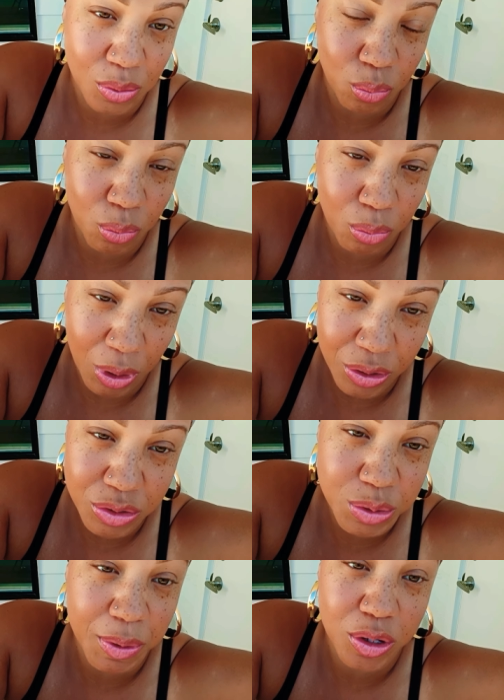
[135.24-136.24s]
while your
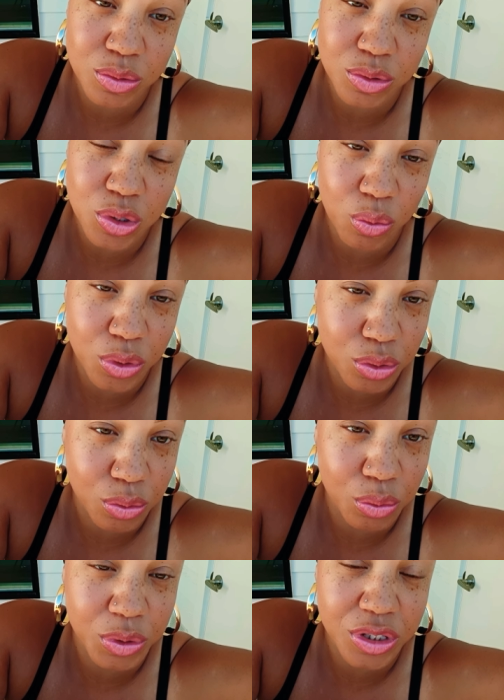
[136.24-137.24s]
spouse was going
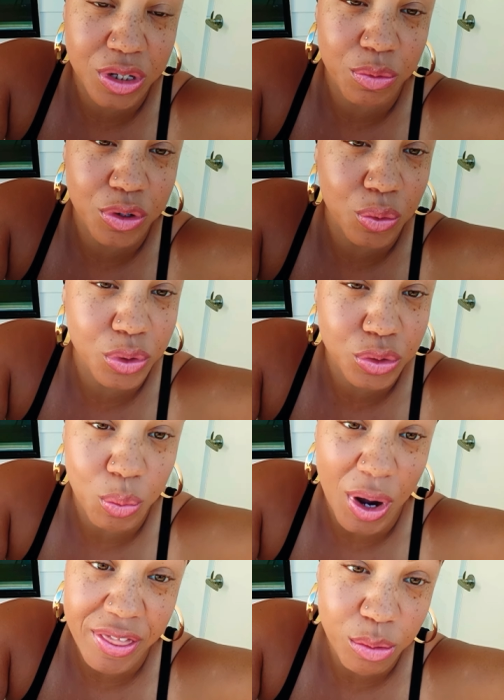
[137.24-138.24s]
through what they were going through
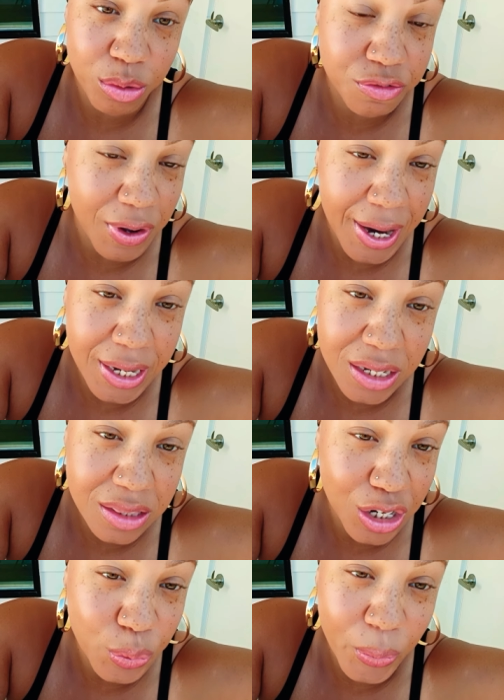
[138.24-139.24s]
while they were finding
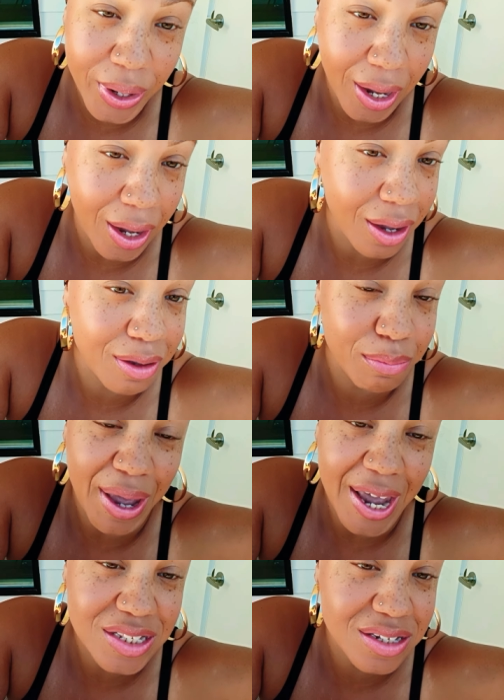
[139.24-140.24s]
their way
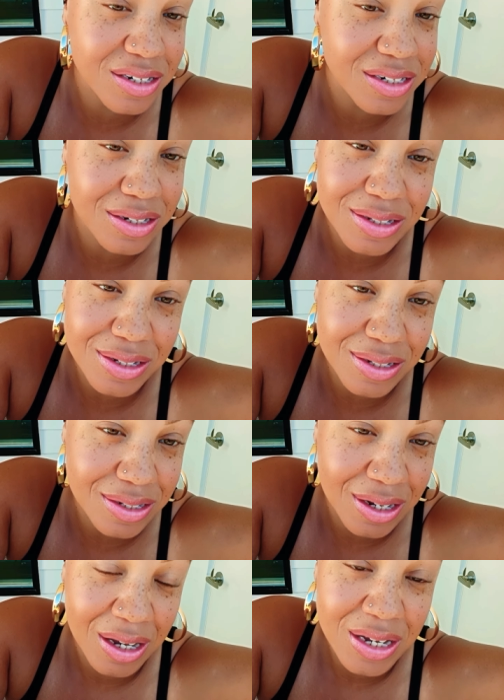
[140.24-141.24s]
back to jesus
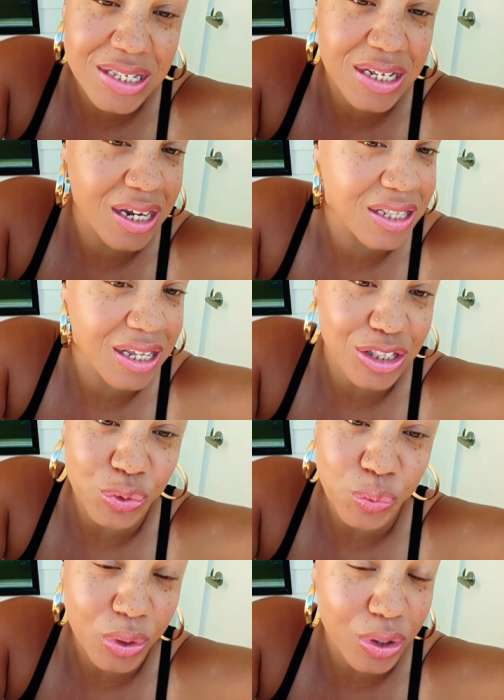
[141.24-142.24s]
seeing that the
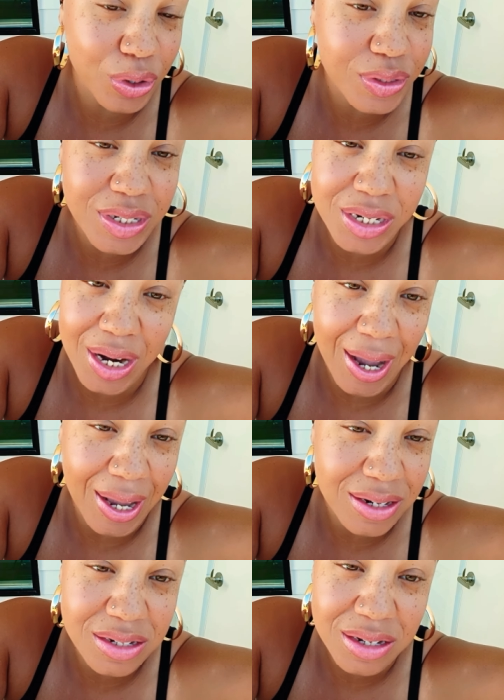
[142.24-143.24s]
world did
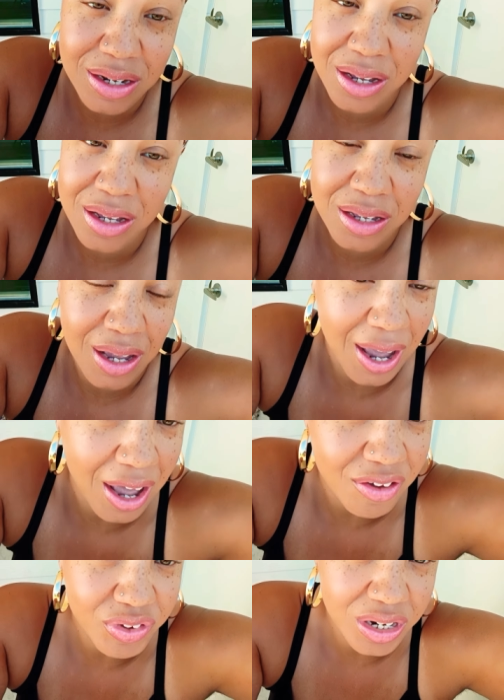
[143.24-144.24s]
not
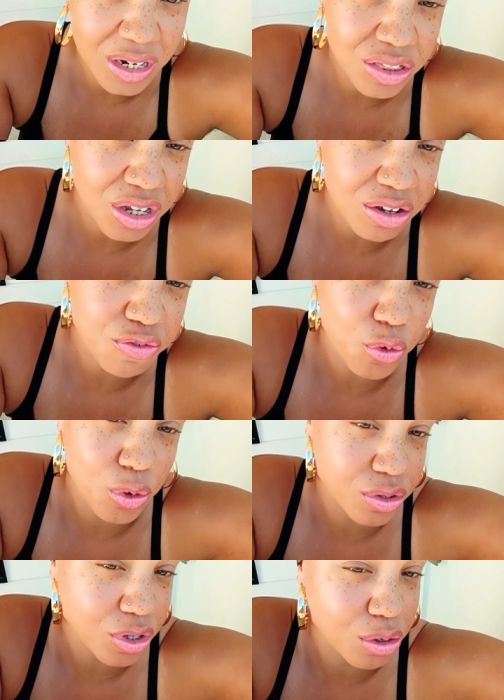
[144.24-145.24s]
have anything
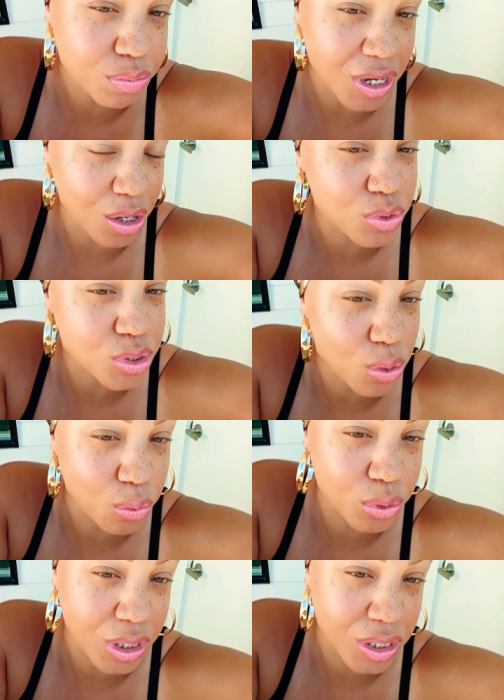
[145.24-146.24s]
for them, that it was
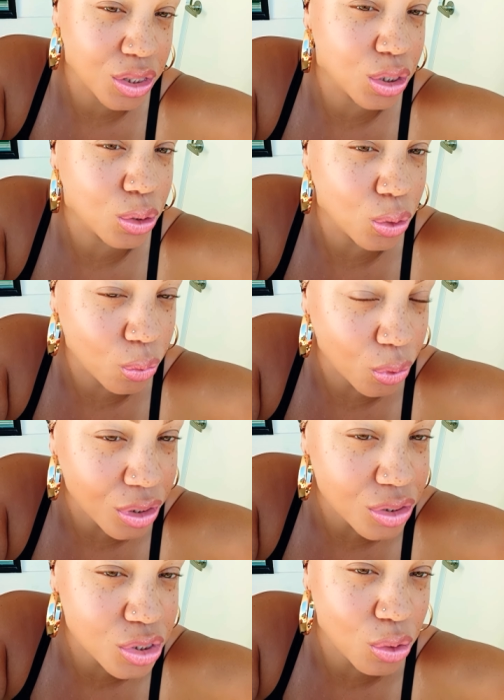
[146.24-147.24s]
only the
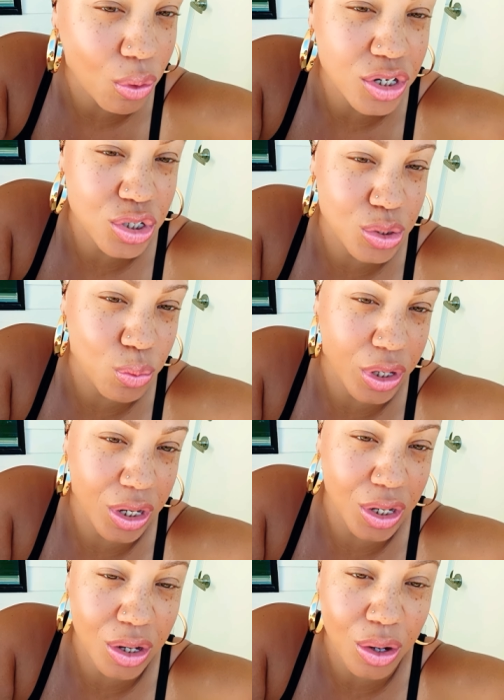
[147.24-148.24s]
Lord. So I just want to
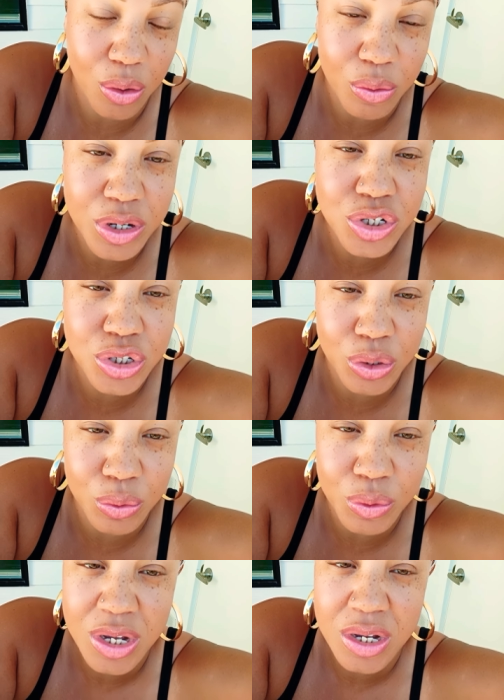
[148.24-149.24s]
encourage
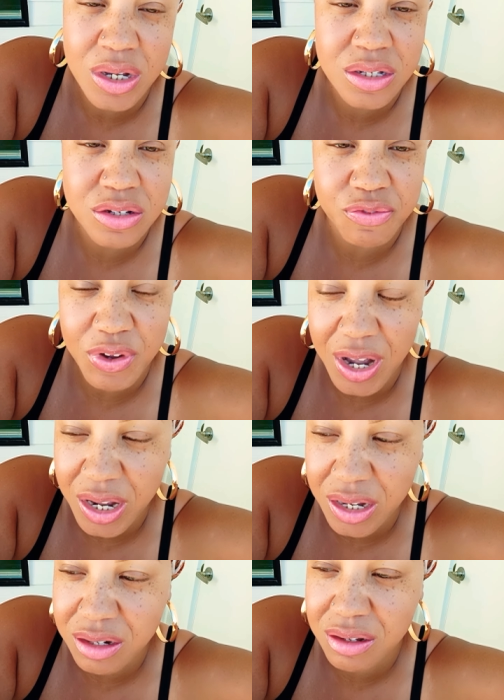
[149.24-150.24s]
you to find,